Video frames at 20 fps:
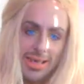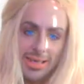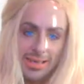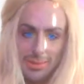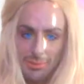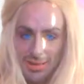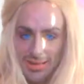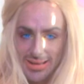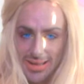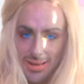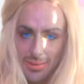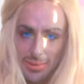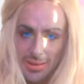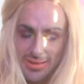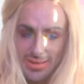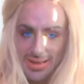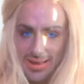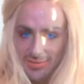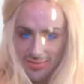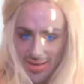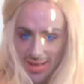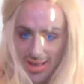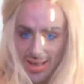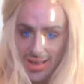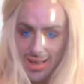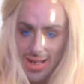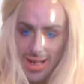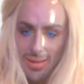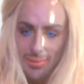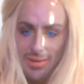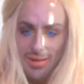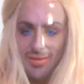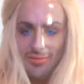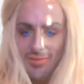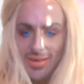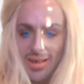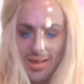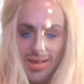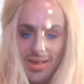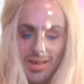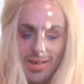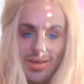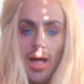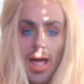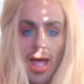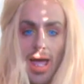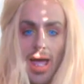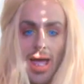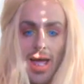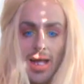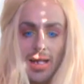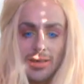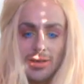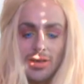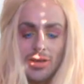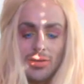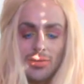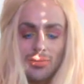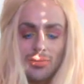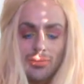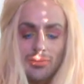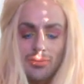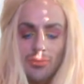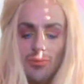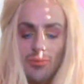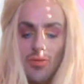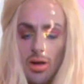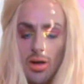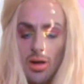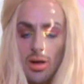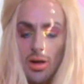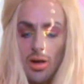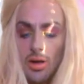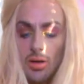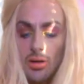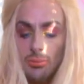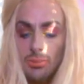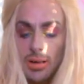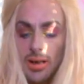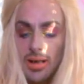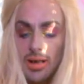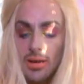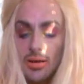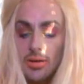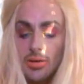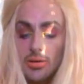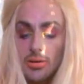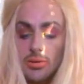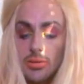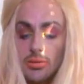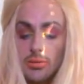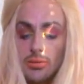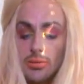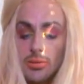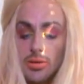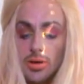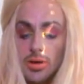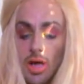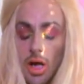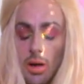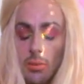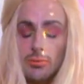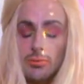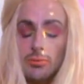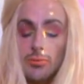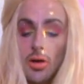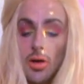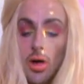it's your best gal pal Stevie, keeping it real, and Biggie, stop,